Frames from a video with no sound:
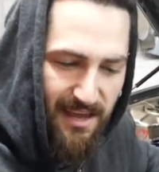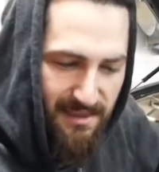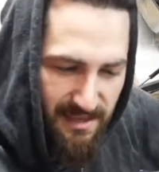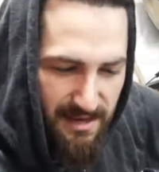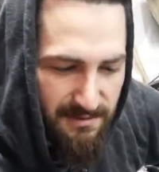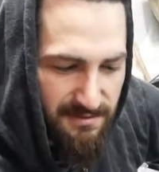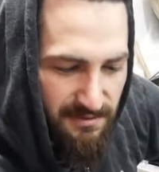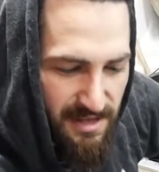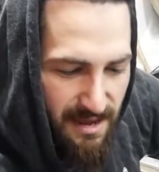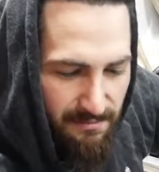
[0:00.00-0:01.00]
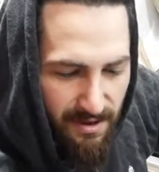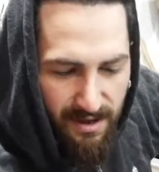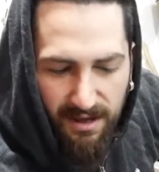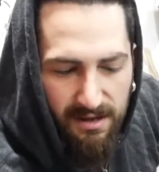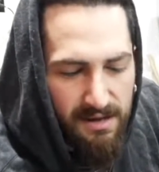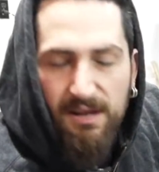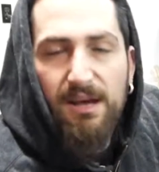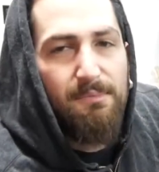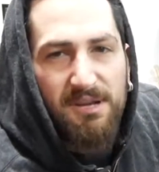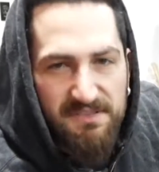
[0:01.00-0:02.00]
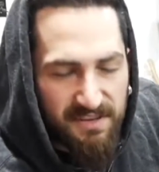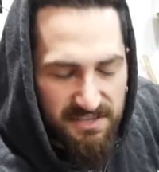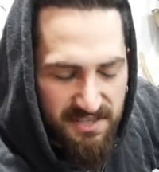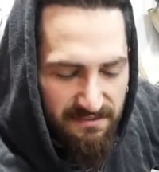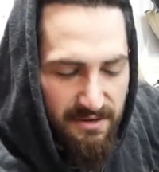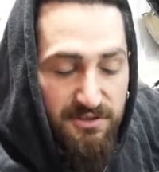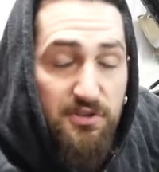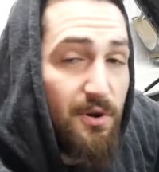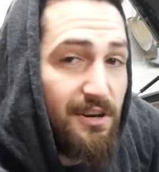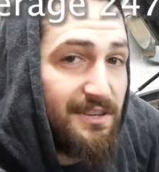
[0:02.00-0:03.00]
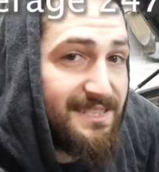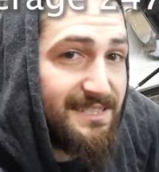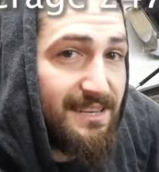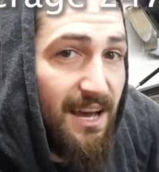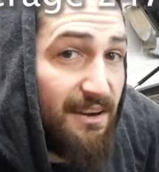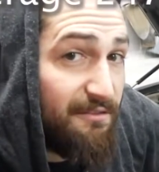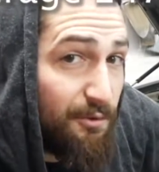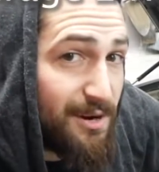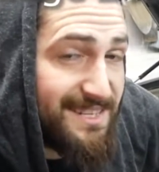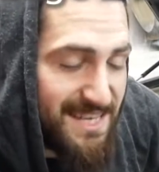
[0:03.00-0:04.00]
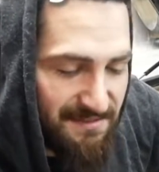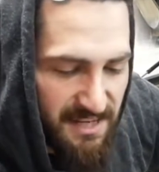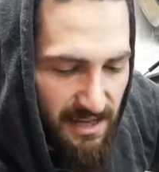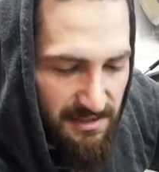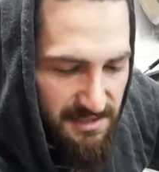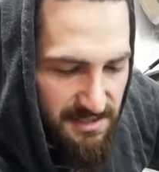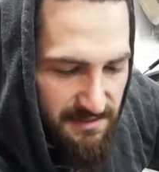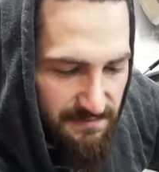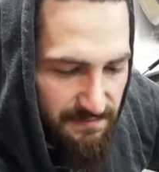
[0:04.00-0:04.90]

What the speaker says: I think that was through them. A bunch of other stuff. That was $247.